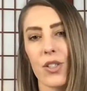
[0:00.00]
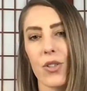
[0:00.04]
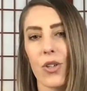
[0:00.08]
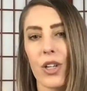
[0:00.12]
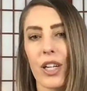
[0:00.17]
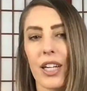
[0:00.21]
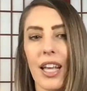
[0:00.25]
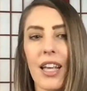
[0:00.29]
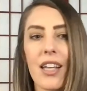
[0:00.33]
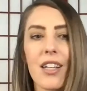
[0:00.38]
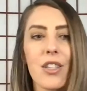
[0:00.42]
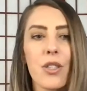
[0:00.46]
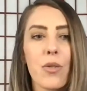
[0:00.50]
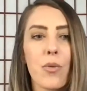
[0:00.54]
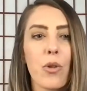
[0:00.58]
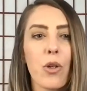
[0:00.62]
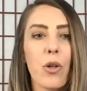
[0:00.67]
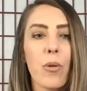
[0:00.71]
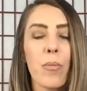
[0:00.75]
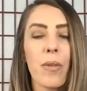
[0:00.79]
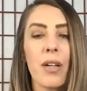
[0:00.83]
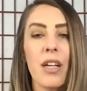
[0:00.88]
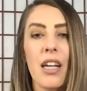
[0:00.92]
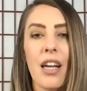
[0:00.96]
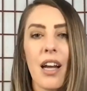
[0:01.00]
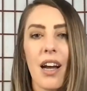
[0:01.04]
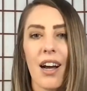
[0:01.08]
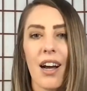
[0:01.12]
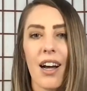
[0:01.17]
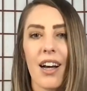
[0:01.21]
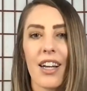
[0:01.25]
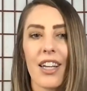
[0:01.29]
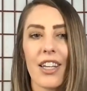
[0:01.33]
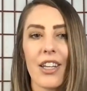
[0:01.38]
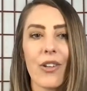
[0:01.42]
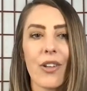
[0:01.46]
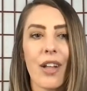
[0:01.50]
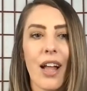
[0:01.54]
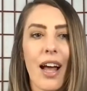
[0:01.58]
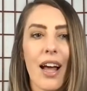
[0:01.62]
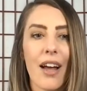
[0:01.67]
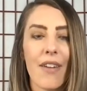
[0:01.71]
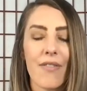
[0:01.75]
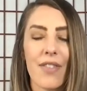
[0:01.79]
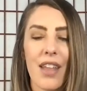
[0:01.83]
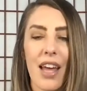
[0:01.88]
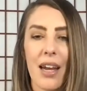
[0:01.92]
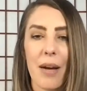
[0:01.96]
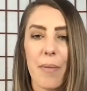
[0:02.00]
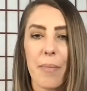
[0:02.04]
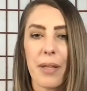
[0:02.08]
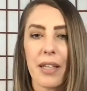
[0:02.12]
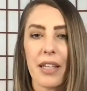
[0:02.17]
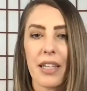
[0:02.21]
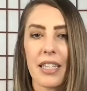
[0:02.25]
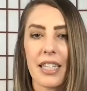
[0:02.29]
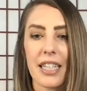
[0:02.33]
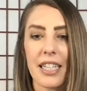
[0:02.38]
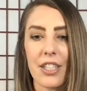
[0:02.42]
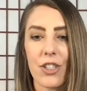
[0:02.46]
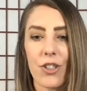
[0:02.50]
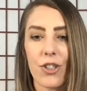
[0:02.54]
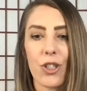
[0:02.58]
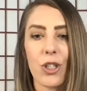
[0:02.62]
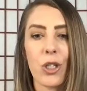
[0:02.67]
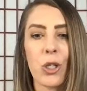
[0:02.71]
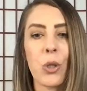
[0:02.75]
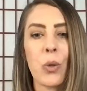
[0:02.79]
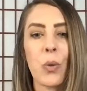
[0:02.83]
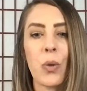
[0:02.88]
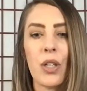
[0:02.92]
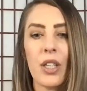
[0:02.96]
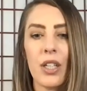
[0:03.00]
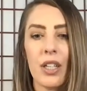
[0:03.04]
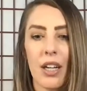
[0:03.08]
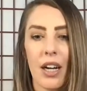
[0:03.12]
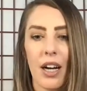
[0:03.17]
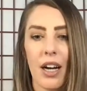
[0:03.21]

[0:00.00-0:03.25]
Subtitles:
or a kid's room, you'll have that ability to